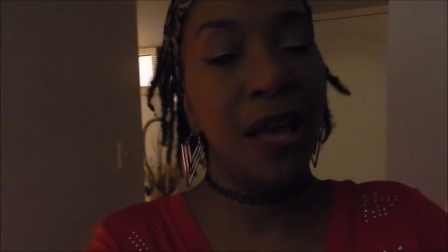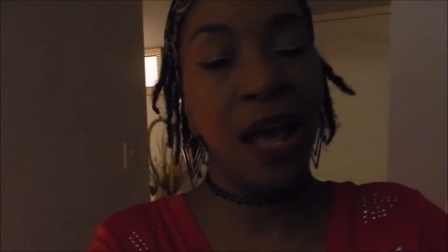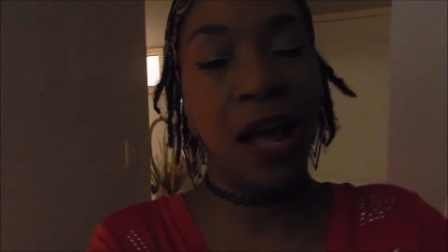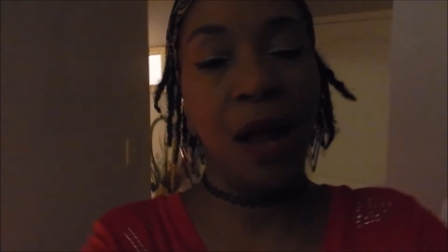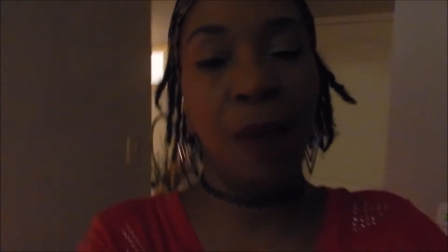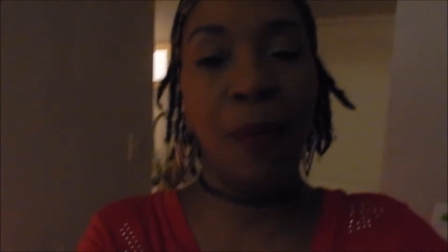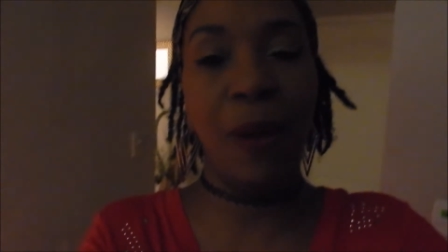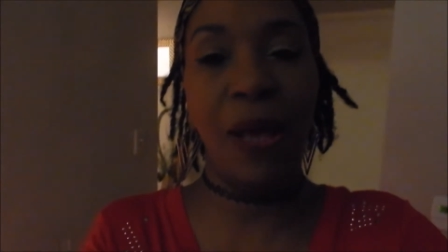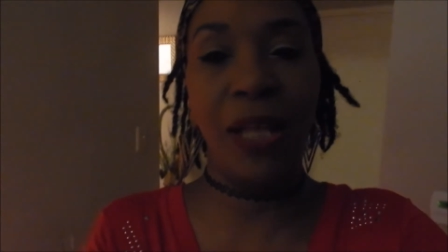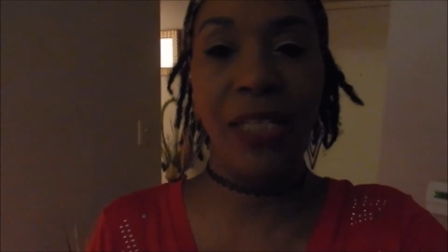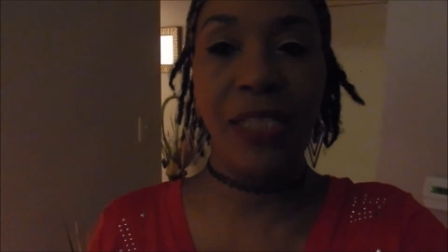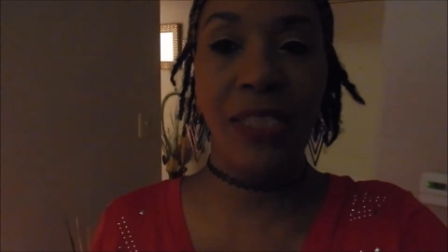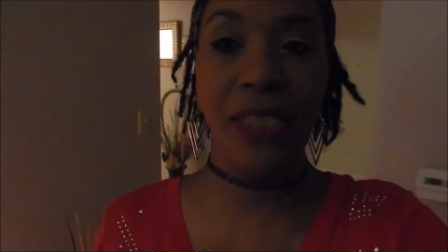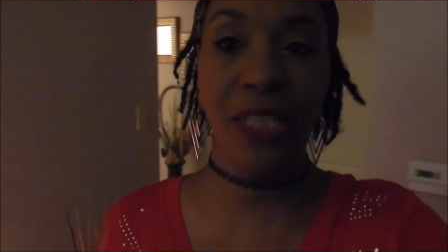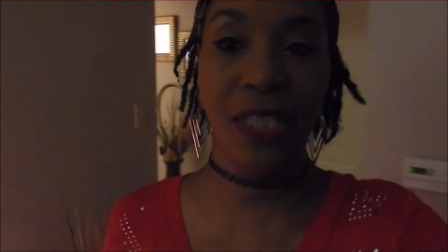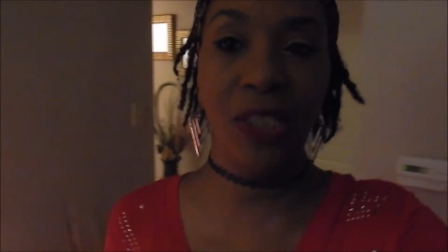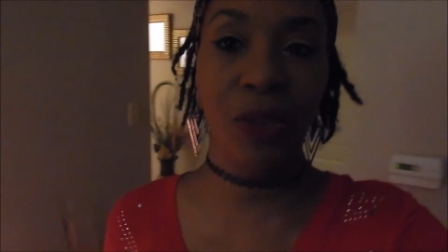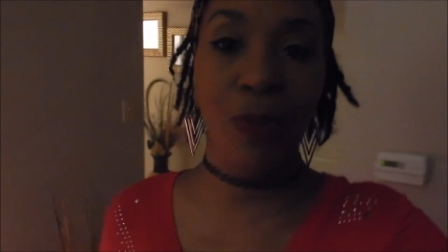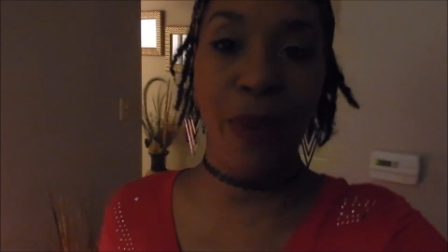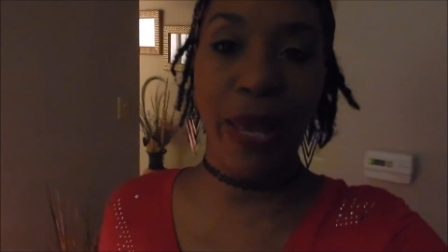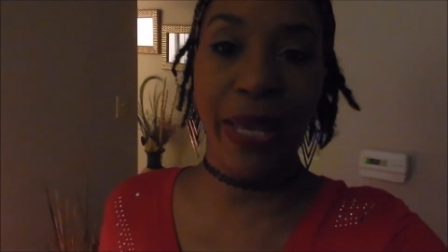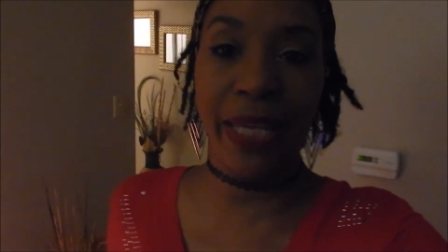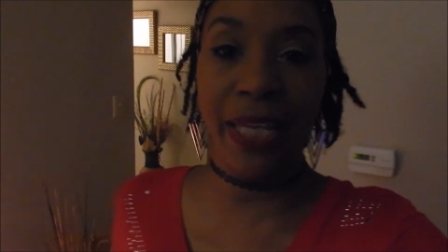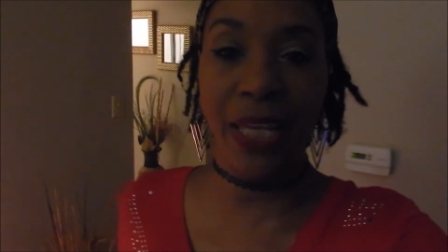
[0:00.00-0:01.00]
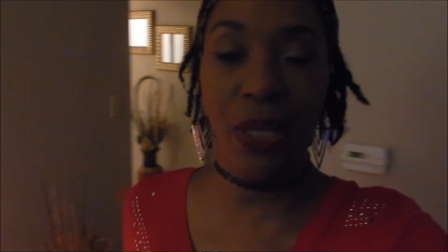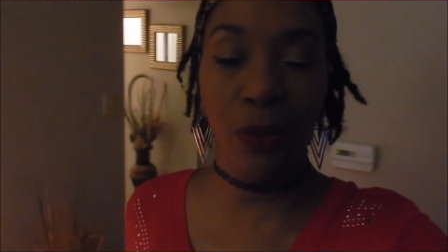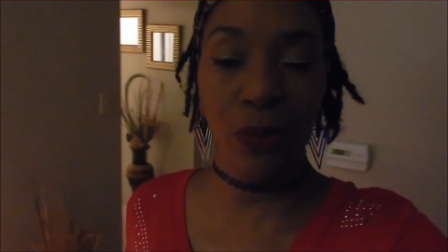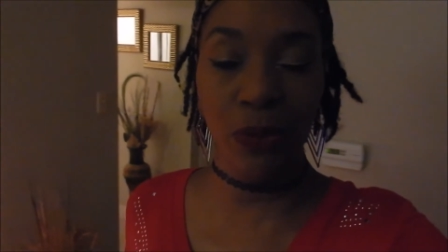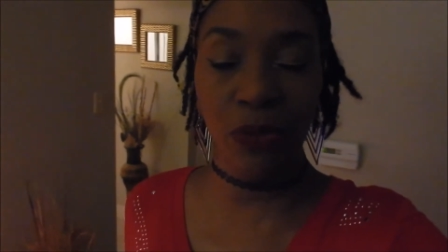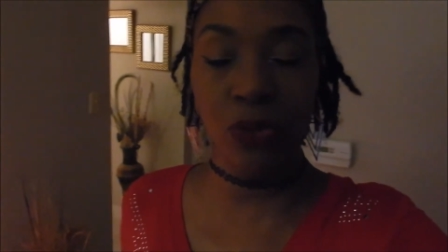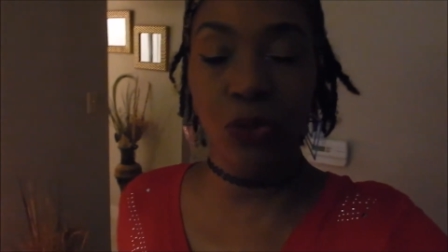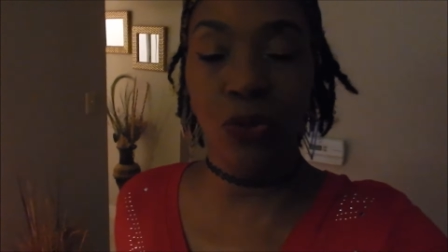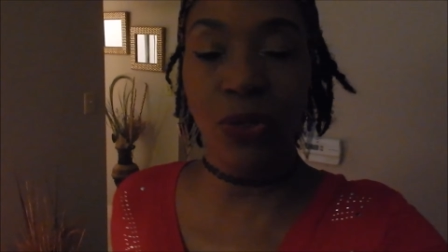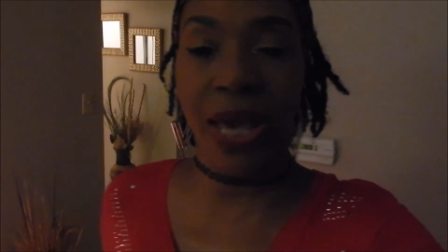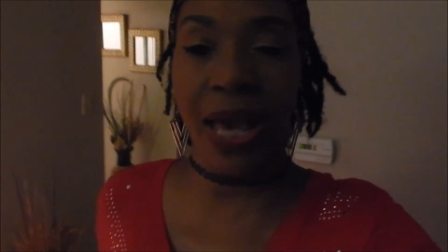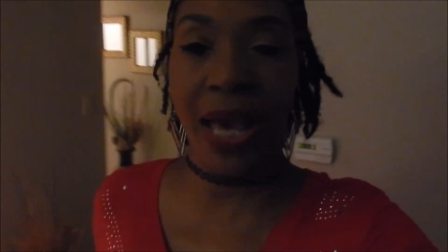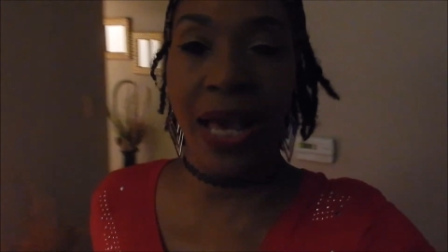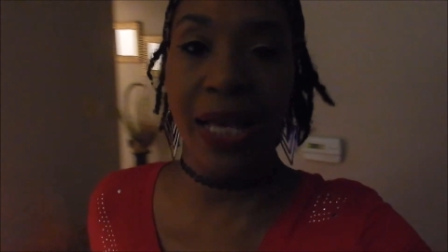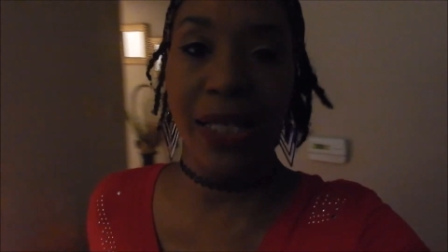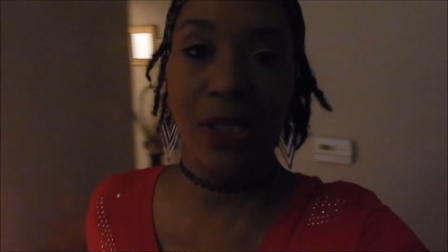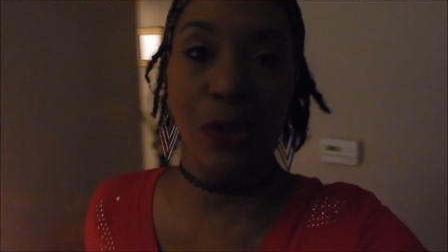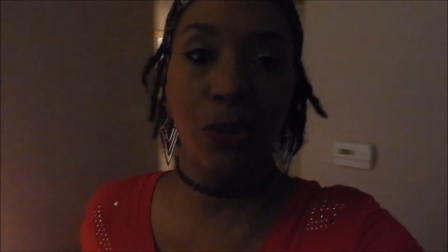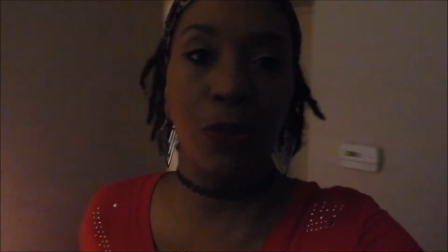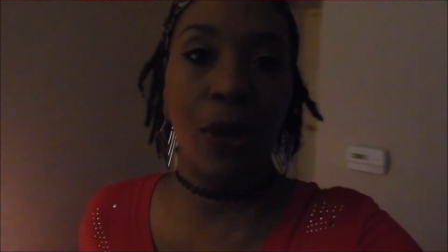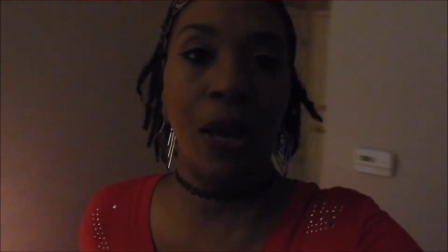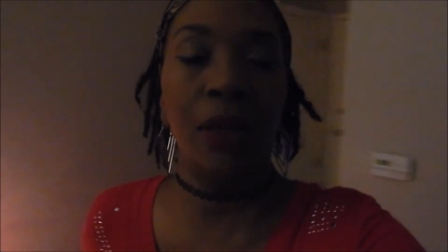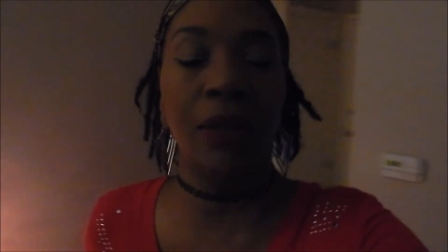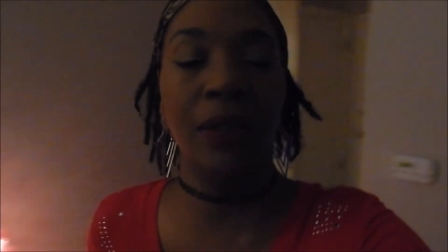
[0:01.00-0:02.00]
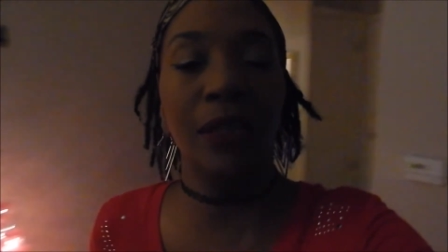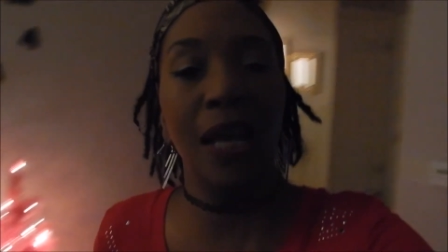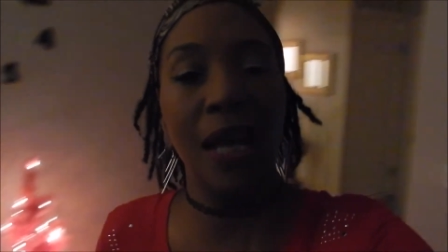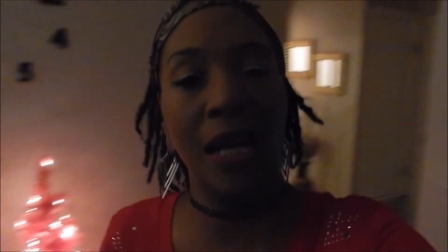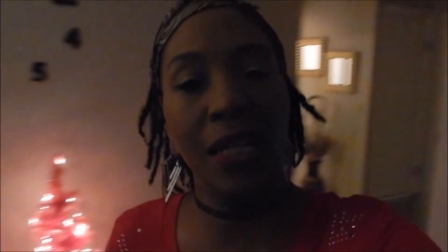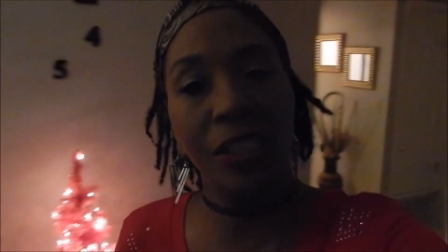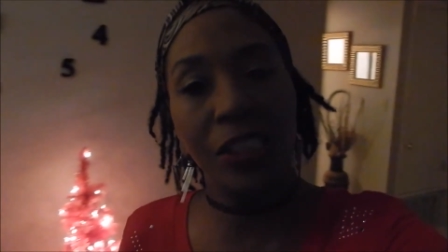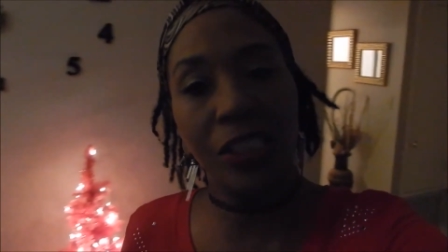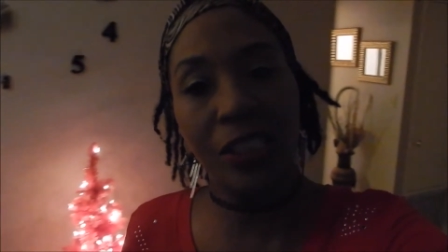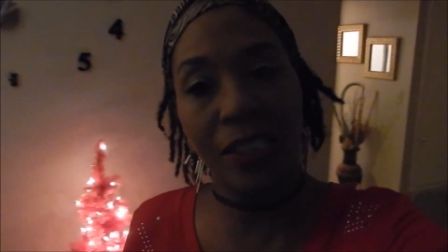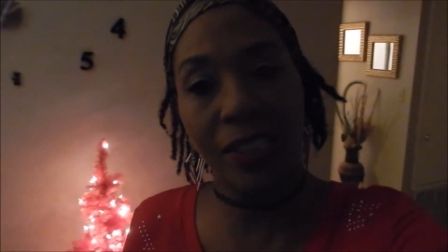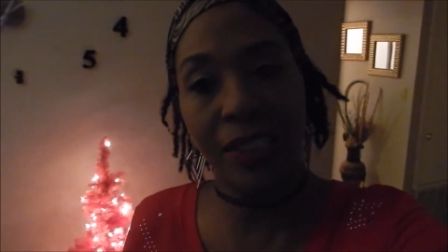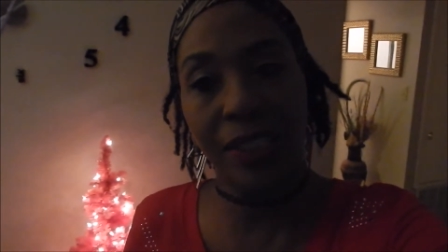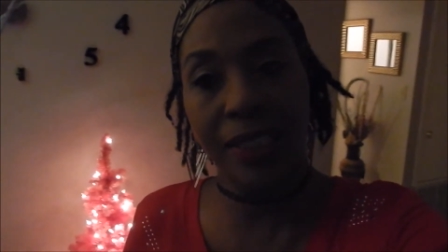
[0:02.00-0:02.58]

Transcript: I'll probably touch back in with you guys around lunch